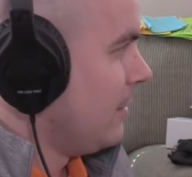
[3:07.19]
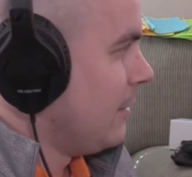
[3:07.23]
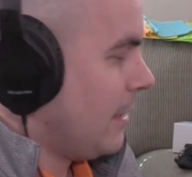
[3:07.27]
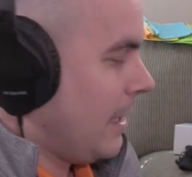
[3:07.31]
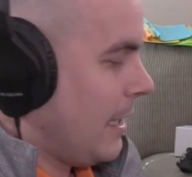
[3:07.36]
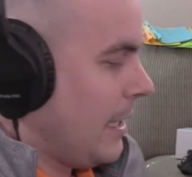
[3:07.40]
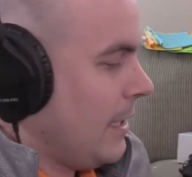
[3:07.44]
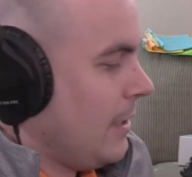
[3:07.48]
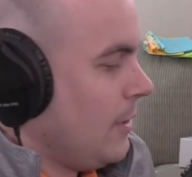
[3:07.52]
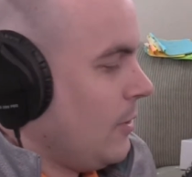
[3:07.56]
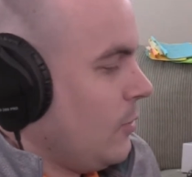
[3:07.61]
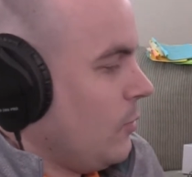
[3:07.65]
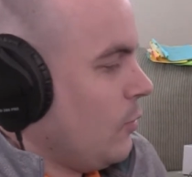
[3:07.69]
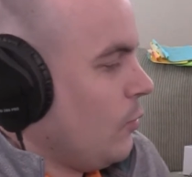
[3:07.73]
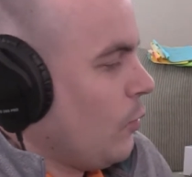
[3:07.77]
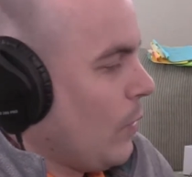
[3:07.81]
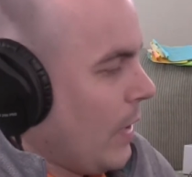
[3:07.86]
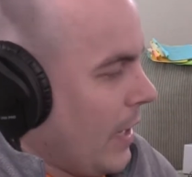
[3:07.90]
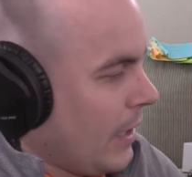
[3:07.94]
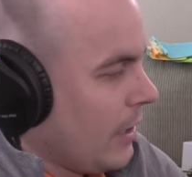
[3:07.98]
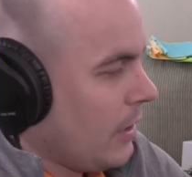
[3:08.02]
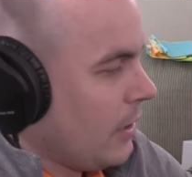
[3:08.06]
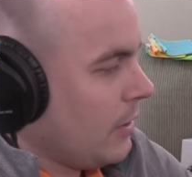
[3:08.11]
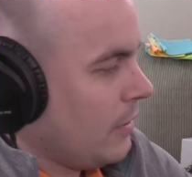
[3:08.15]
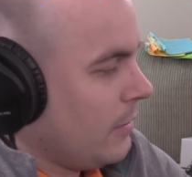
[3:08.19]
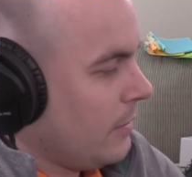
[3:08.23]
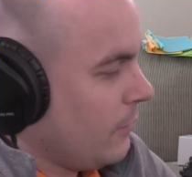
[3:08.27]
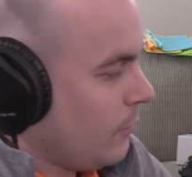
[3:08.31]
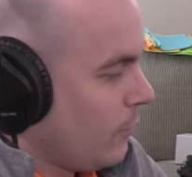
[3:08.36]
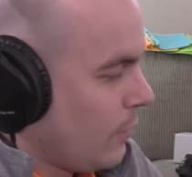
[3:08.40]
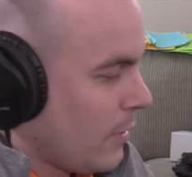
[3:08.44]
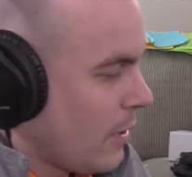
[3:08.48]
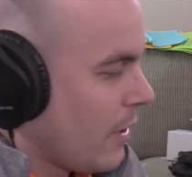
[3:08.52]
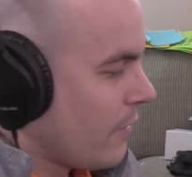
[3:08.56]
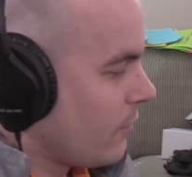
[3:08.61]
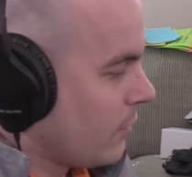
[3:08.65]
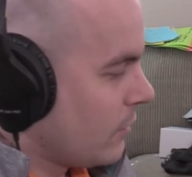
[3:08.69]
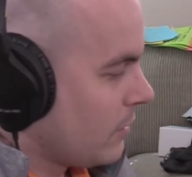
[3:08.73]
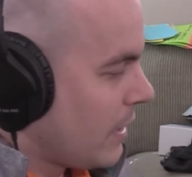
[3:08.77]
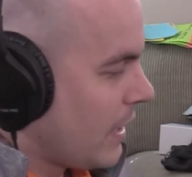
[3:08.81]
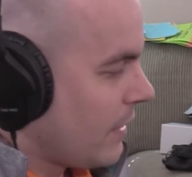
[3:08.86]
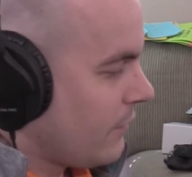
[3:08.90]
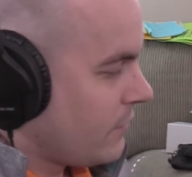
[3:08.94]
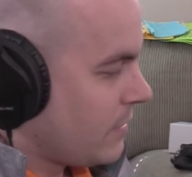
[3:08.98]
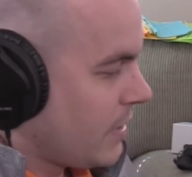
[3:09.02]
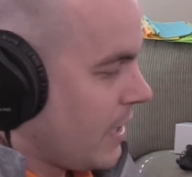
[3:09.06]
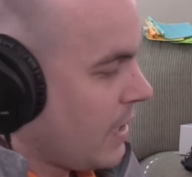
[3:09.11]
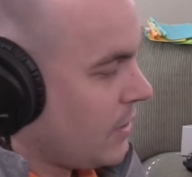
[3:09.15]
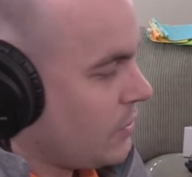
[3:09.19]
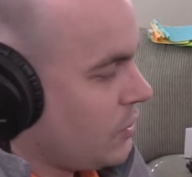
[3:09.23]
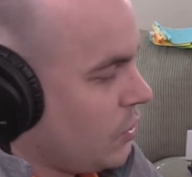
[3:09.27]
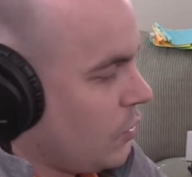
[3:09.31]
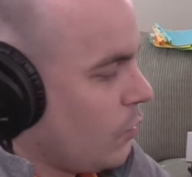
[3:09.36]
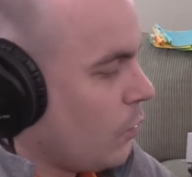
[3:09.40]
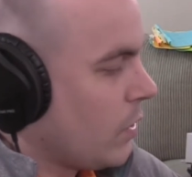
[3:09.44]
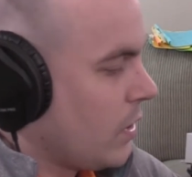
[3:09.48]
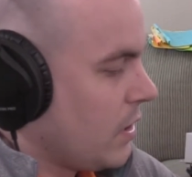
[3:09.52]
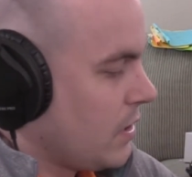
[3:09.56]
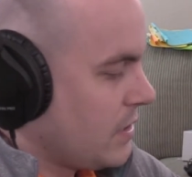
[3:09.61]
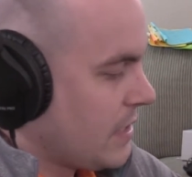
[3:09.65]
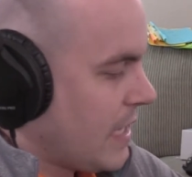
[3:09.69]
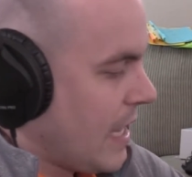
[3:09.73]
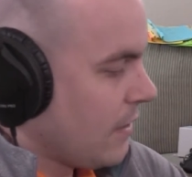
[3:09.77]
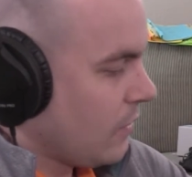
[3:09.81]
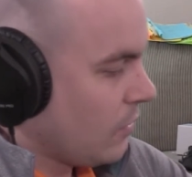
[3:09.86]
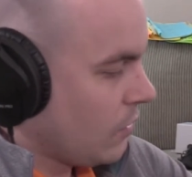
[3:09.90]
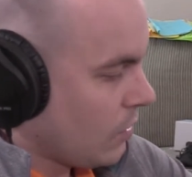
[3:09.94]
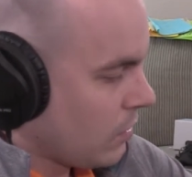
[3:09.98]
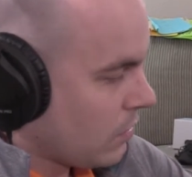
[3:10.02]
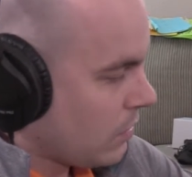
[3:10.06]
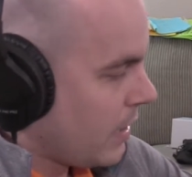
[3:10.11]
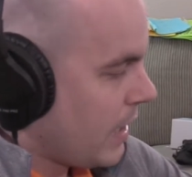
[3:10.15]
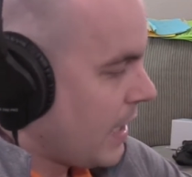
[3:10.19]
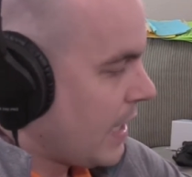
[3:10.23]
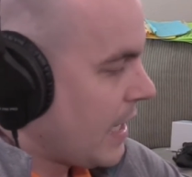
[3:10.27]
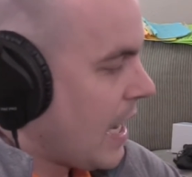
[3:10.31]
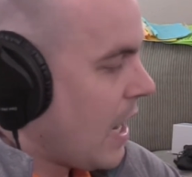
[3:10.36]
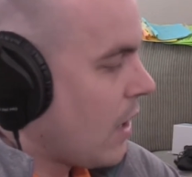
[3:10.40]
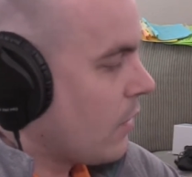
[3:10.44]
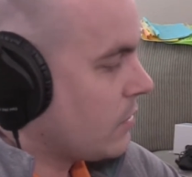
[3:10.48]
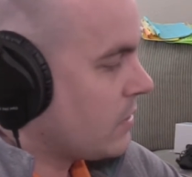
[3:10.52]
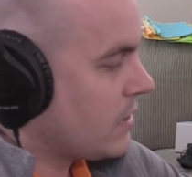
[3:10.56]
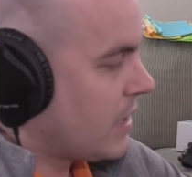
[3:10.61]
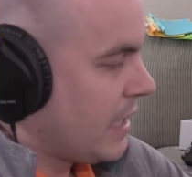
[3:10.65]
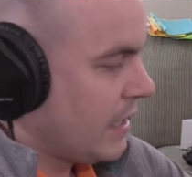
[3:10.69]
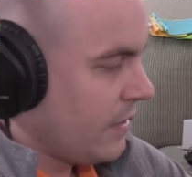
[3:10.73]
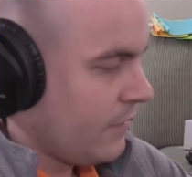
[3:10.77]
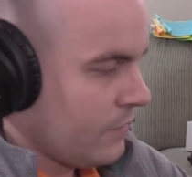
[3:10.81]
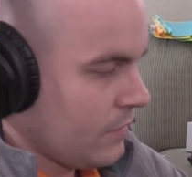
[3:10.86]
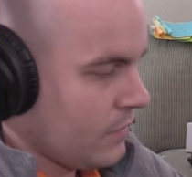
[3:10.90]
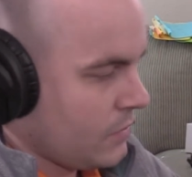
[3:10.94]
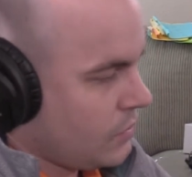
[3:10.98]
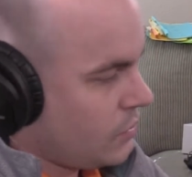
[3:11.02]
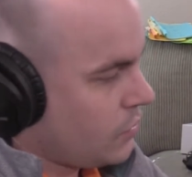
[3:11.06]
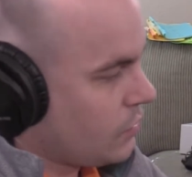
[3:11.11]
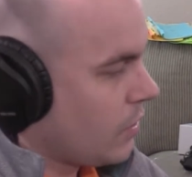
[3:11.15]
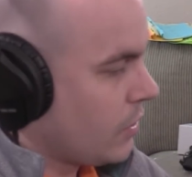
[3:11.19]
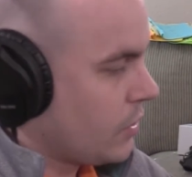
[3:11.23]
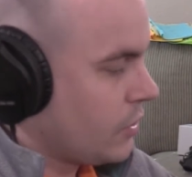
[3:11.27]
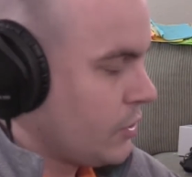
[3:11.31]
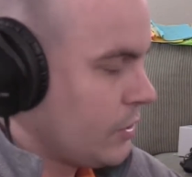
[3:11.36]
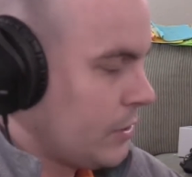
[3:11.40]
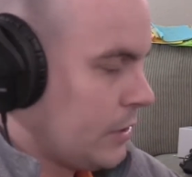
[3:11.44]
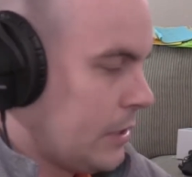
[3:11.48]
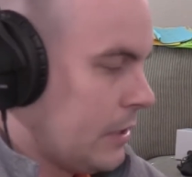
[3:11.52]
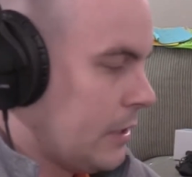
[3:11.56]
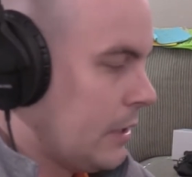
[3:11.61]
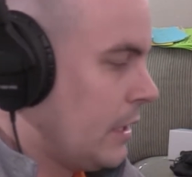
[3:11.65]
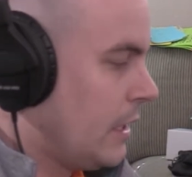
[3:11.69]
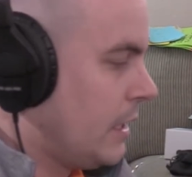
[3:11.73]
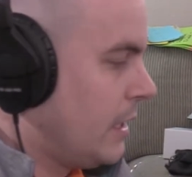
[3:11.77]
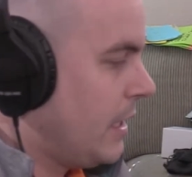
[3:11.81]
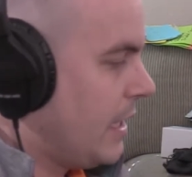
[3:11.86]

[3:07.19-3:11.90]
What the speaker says: like wherever life takes you, what does that look like outside of this structure,